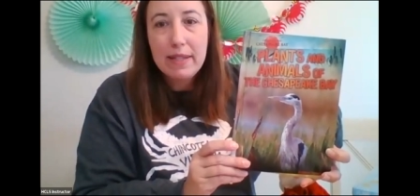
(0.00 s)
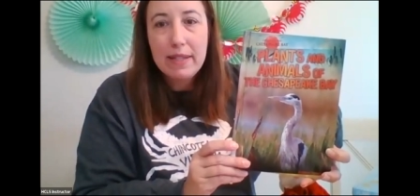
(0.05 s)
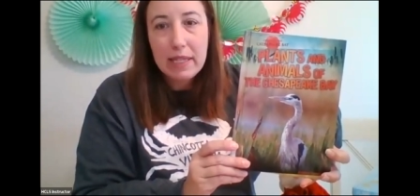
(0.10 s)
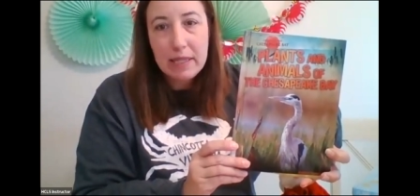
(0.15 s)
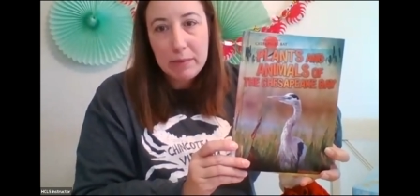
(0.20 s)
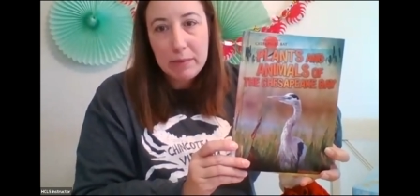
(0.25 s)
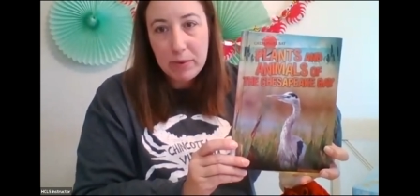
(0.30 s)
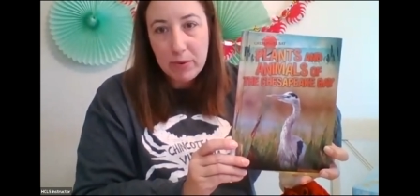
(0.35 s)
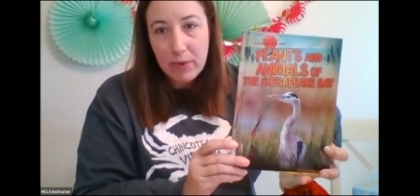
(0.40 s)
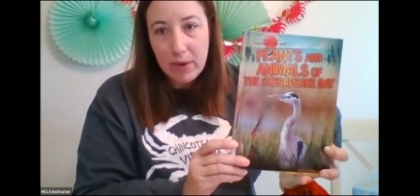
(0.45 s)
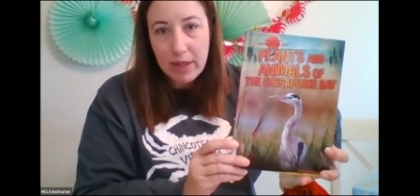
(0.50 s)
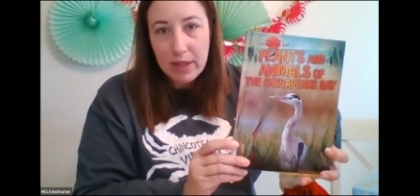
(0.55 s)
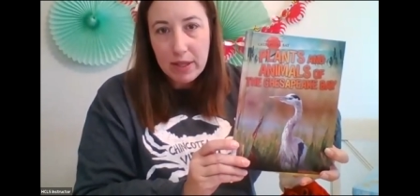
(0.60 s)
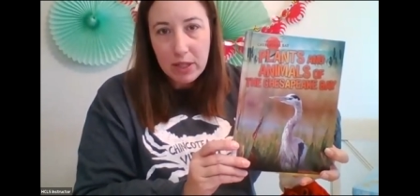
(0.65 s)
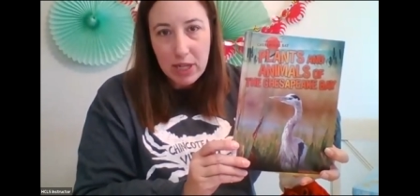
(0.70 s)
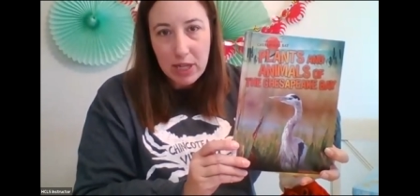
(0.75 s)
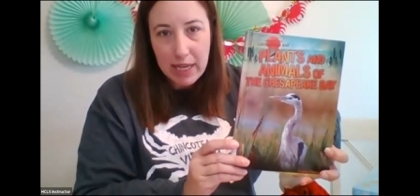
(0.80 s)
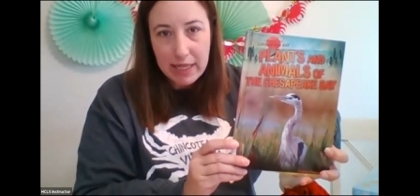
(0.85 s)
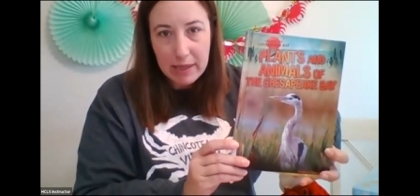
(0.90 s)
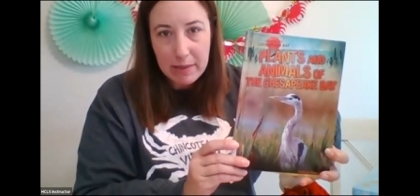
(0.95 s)
is Exploring the
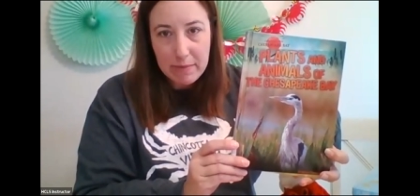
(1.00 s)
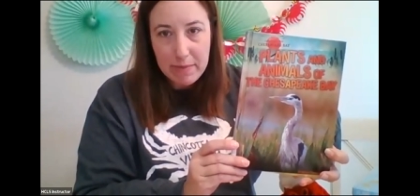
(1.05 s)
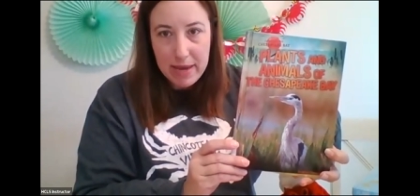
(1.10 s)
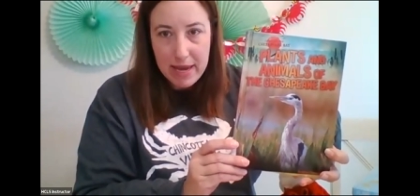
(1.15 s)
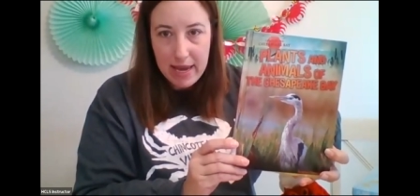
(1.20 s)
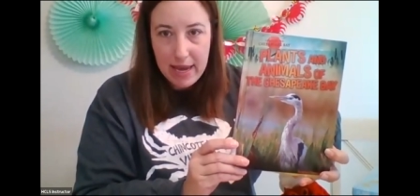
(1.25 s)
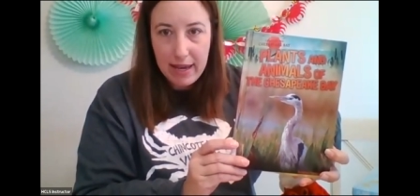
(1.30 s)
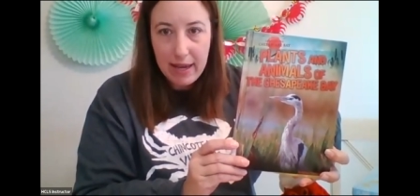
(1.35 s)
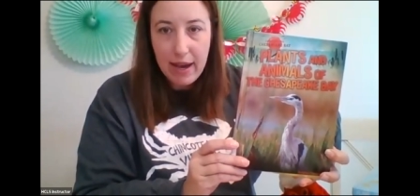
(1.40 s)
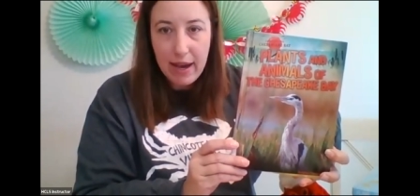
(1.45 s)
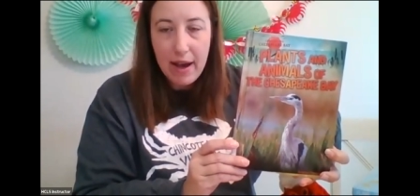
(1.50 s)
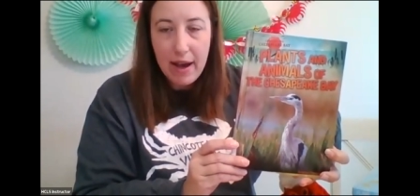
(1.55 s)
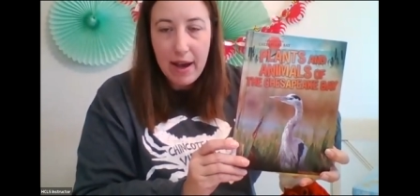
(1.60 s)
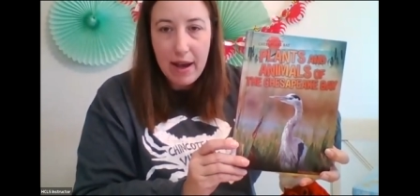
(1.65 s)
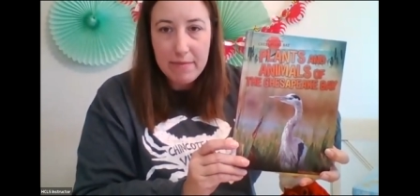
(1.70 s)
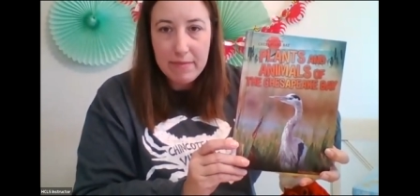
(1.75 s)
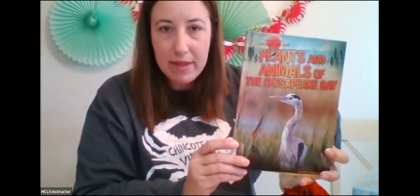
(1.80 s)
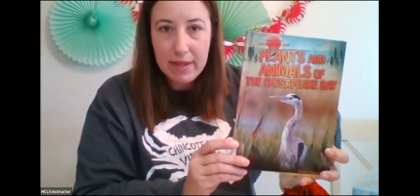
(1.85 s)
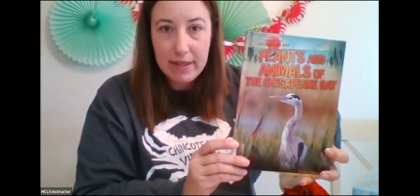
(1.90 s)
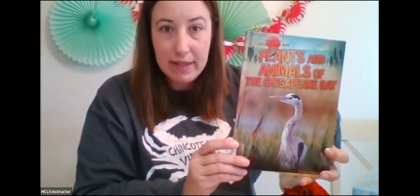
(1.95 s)
Chesapeake.
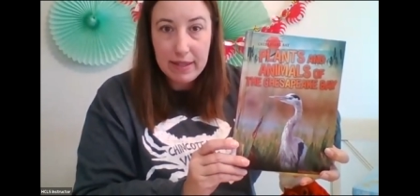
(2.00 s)
Um,